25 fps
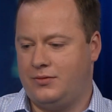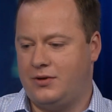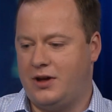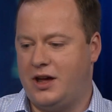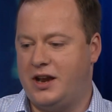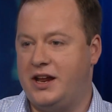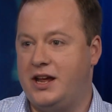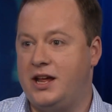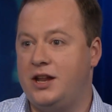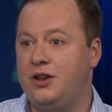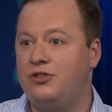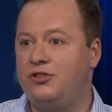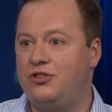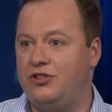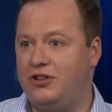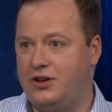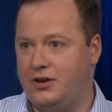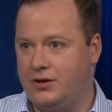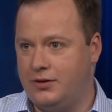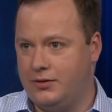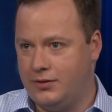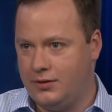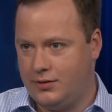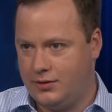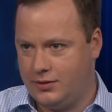an
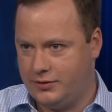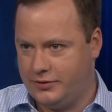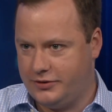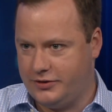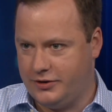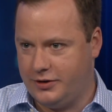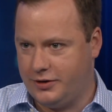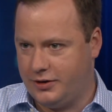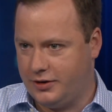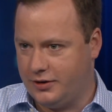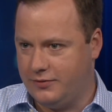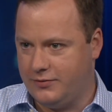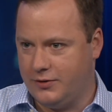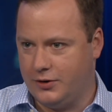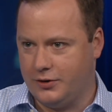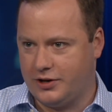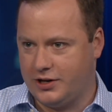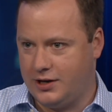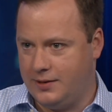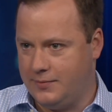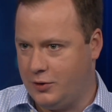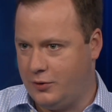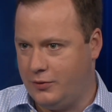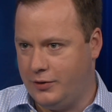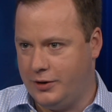engine to convert
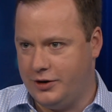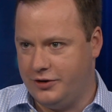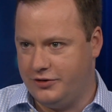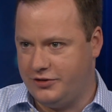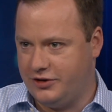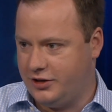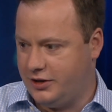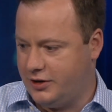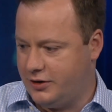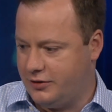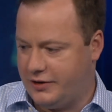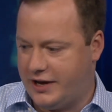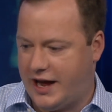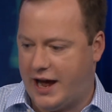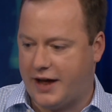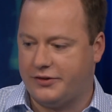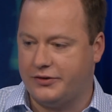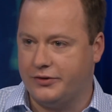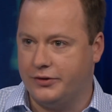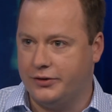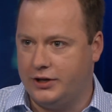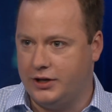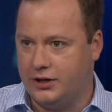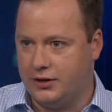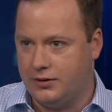chemical energy, you know,
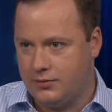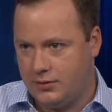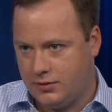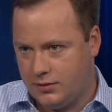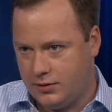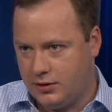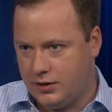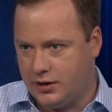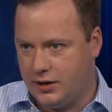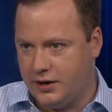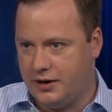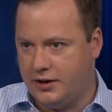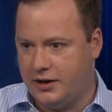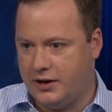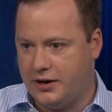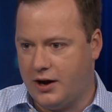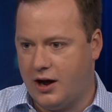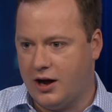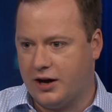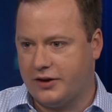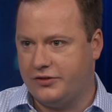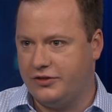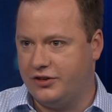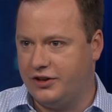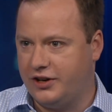gasoline and
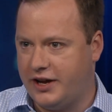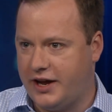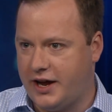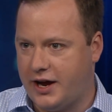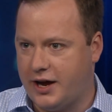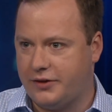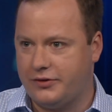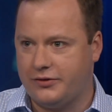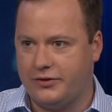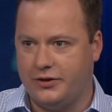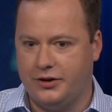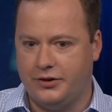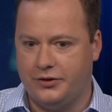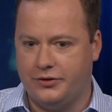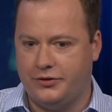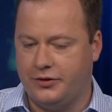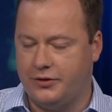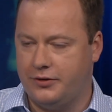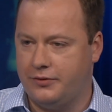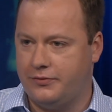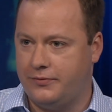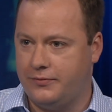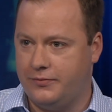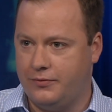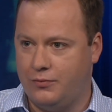oxygen gas
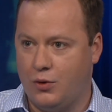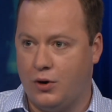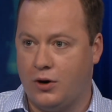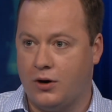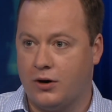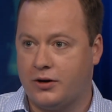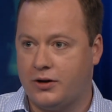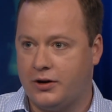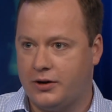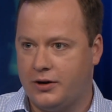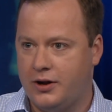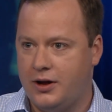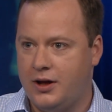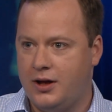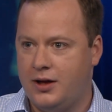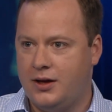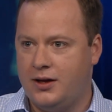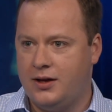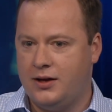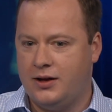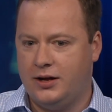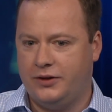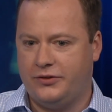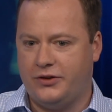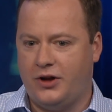into work,
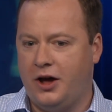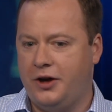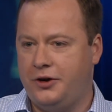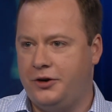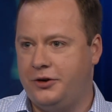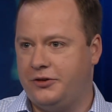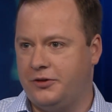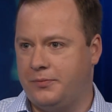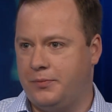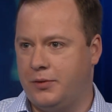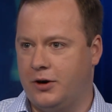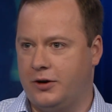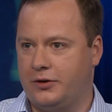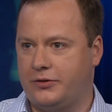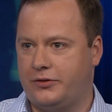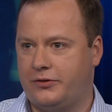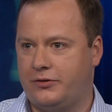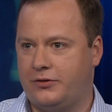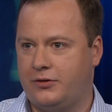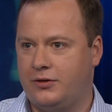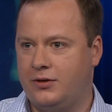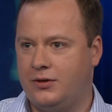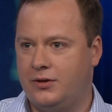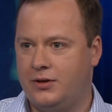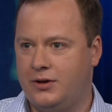it's hundreds of
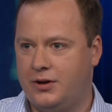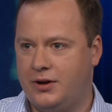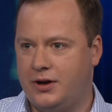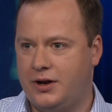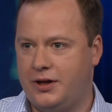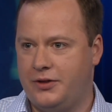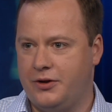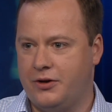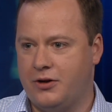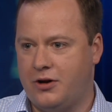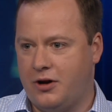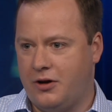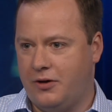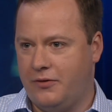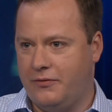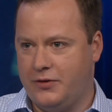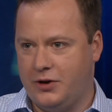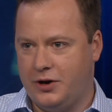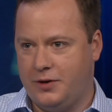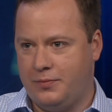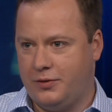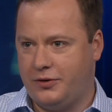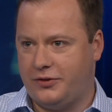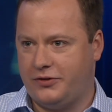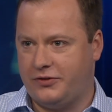parts. And they're all
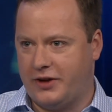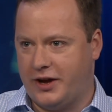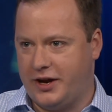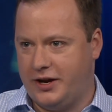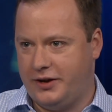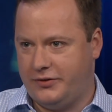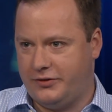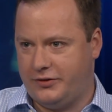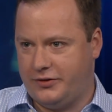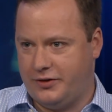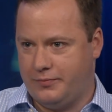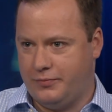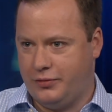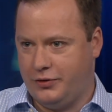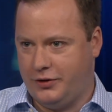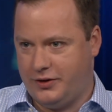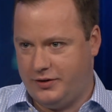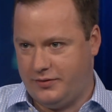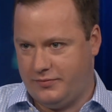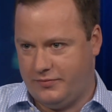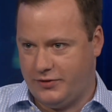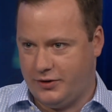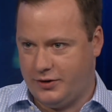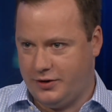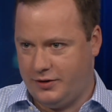very precise and put
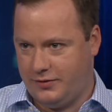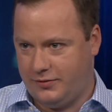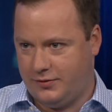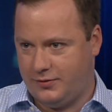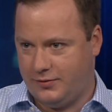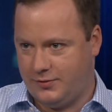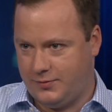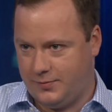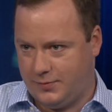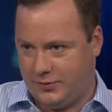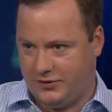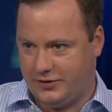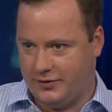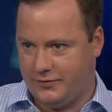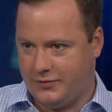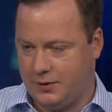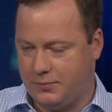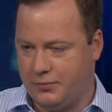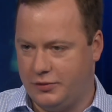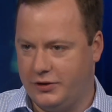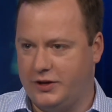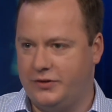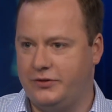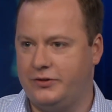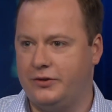in very specific
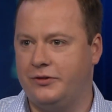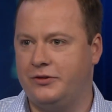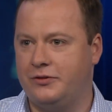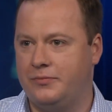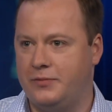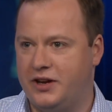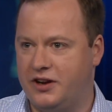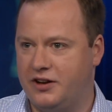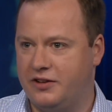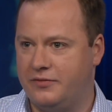places and made